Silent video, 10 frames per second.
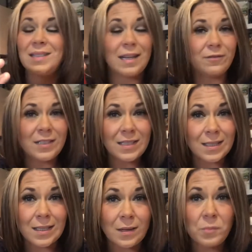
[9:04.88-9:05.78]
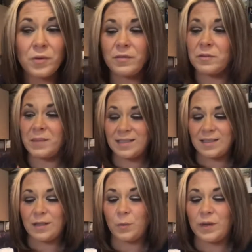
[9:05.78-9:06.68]
Seven is the number of the
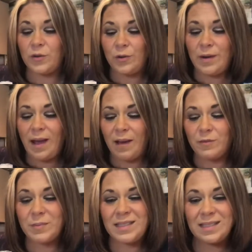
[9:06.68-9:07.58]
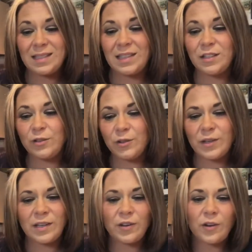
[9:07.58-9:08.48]
mystic. We could have a mystic healer
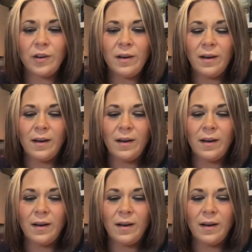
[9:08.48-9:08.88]
here,